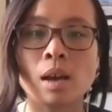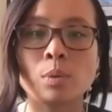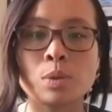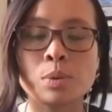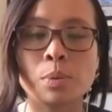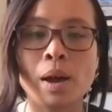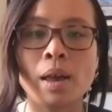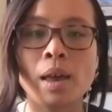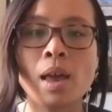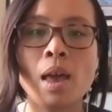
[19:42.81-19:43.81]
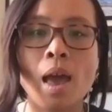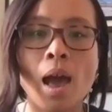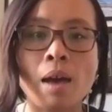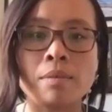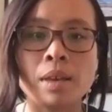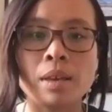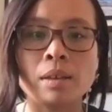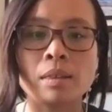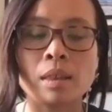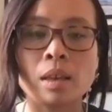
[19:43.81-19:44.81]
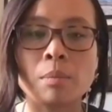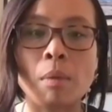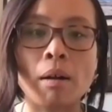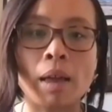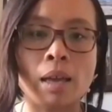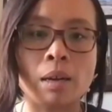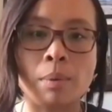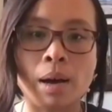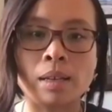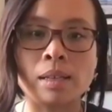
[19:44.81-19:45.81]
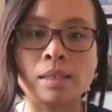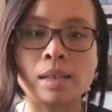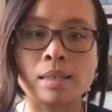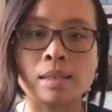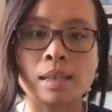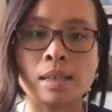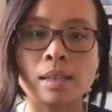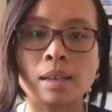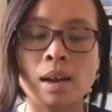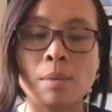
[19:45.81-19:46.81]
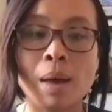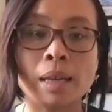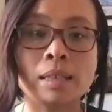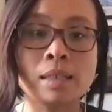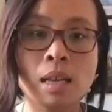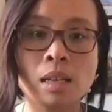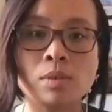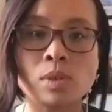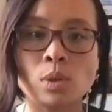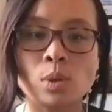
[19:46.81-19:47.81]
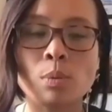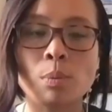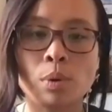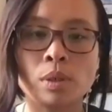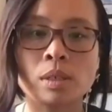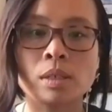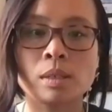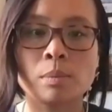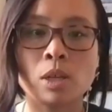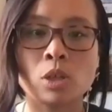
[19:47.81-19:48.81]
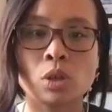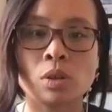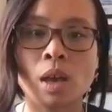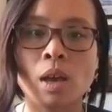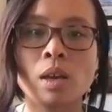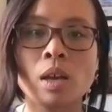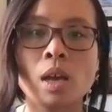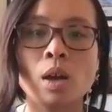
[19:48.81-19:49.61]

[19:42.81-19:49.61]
which was why having the MOG antibody testing come back as negative is also important to make sure that